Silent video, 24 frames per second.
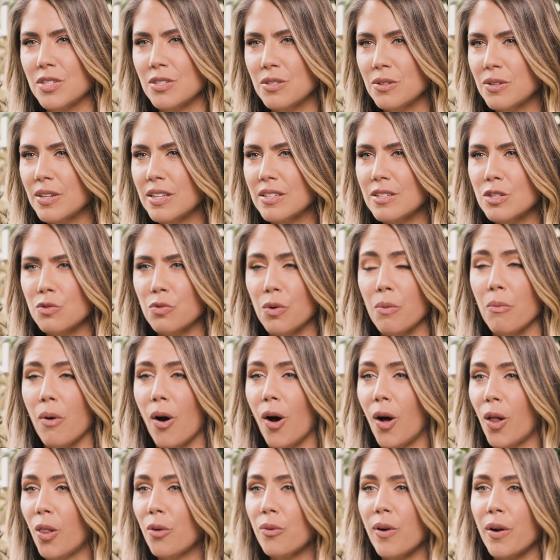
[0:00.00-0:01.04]
students from
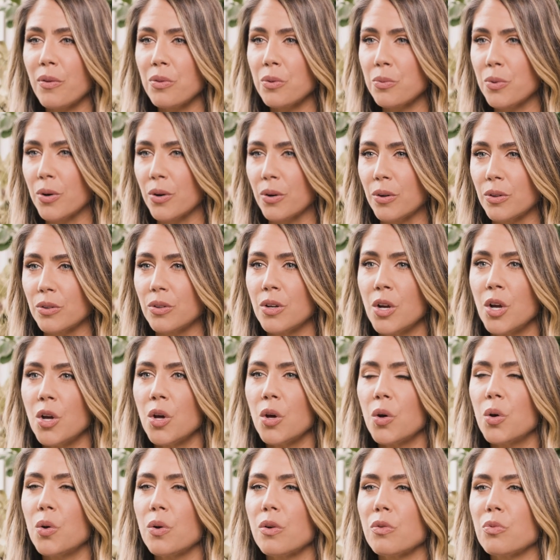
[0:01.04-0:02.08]
all around the world
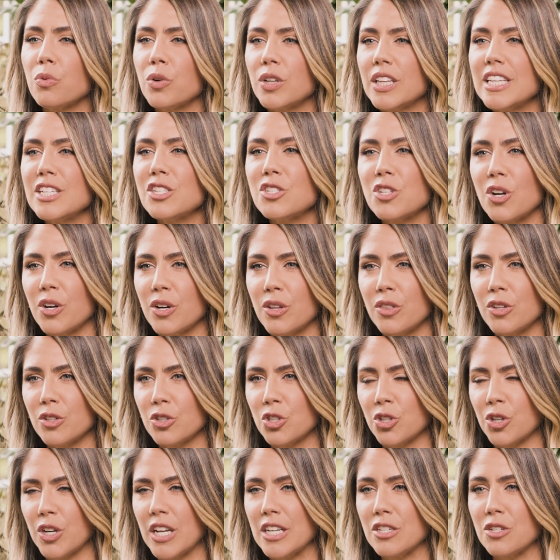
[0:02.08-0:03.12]
who have really started their
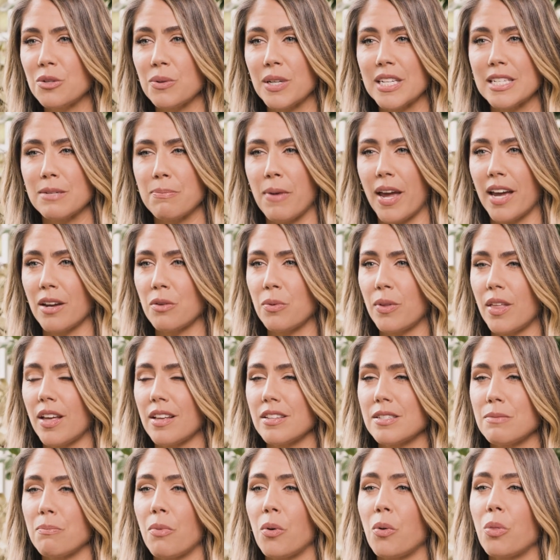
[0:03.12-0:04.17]
journey to expand with
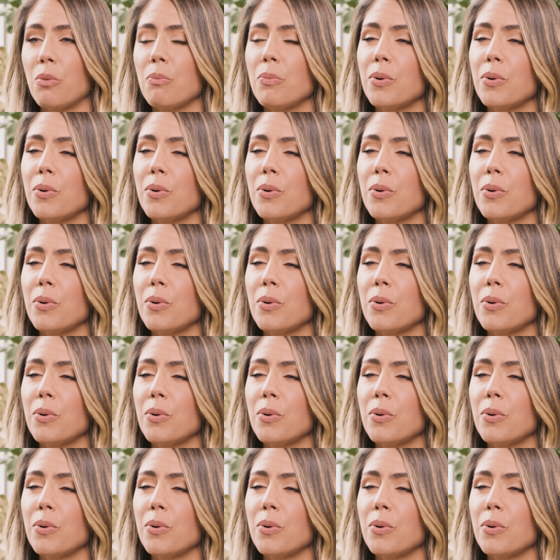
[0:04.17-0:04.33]
us both